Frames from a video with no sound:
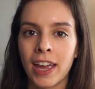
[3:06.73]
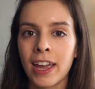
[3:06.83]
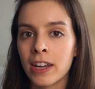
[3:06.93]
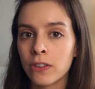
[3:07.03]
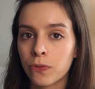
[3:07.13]

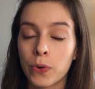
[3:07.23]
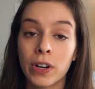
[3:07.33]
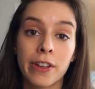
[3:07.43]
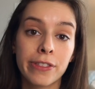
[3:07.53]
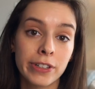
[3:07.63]
And for
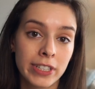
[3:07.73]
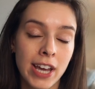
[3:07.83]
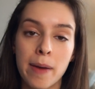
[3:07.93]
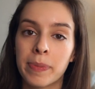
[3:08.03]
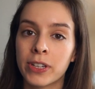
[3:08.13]
a third
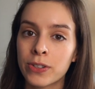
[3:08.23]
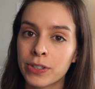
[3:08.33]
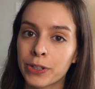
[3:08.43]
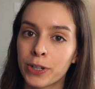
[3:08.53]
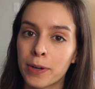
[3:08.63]
type of
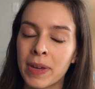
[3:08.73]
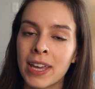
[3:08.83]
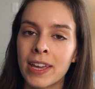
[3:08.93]
user group,